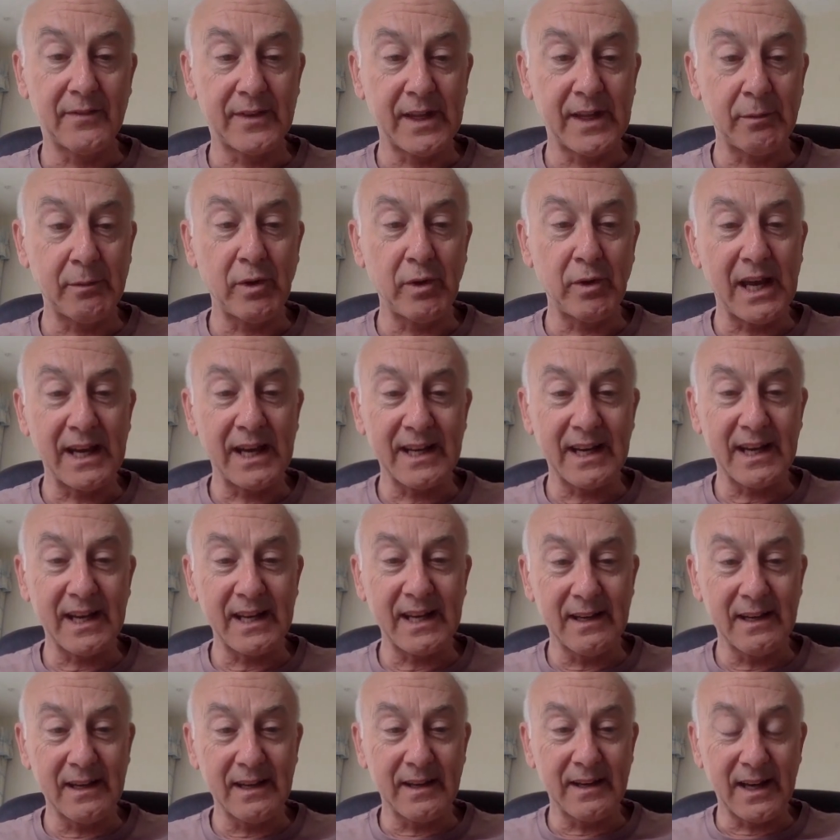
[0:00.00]
then we had
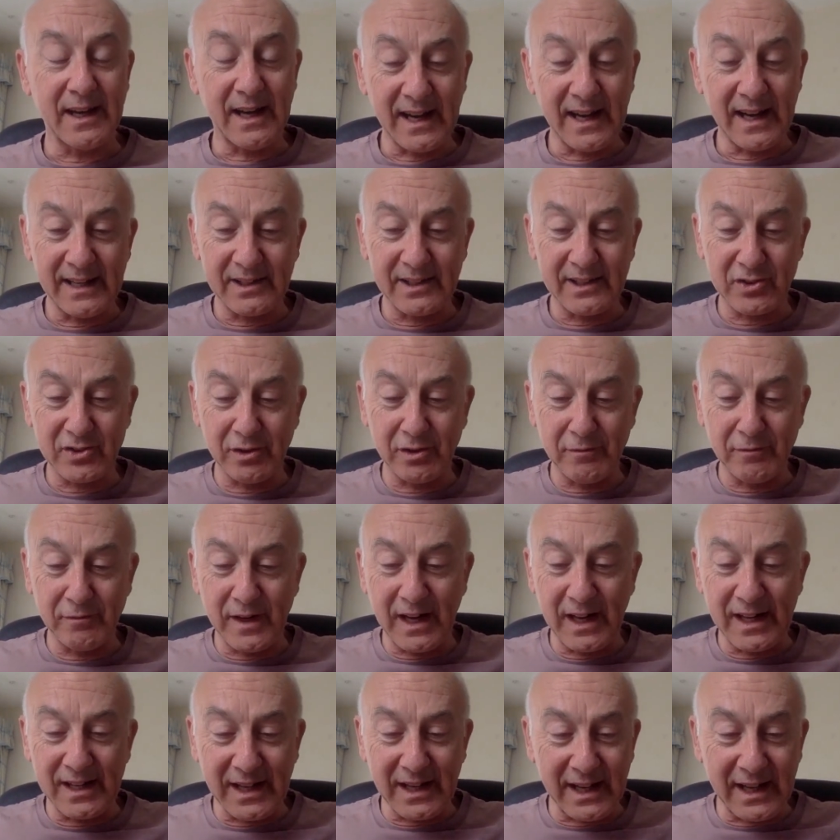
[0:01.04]
a sort
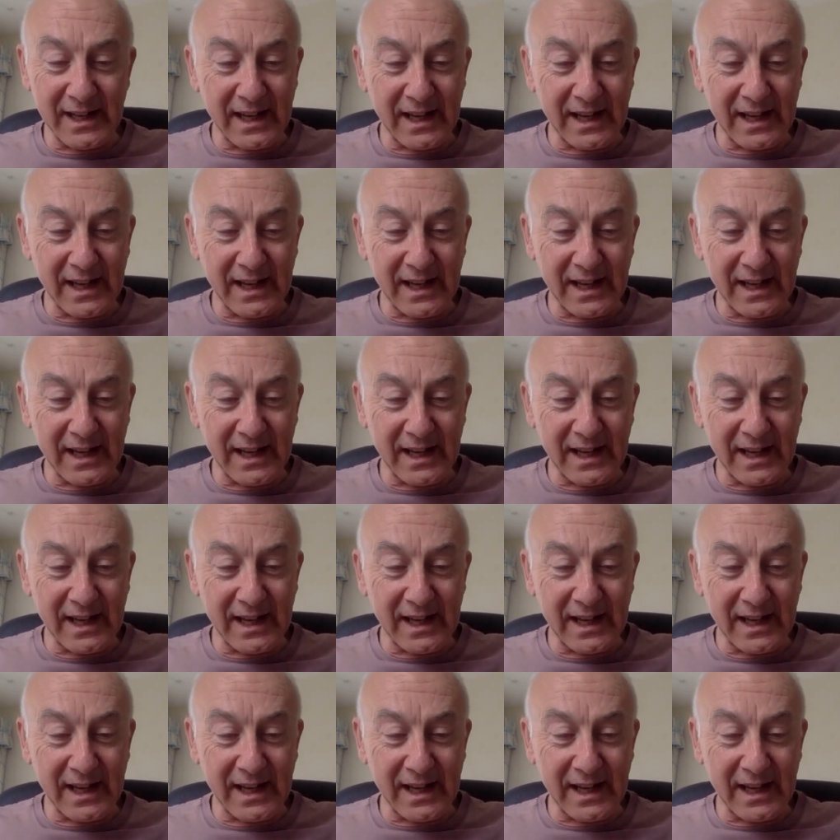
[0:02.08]
of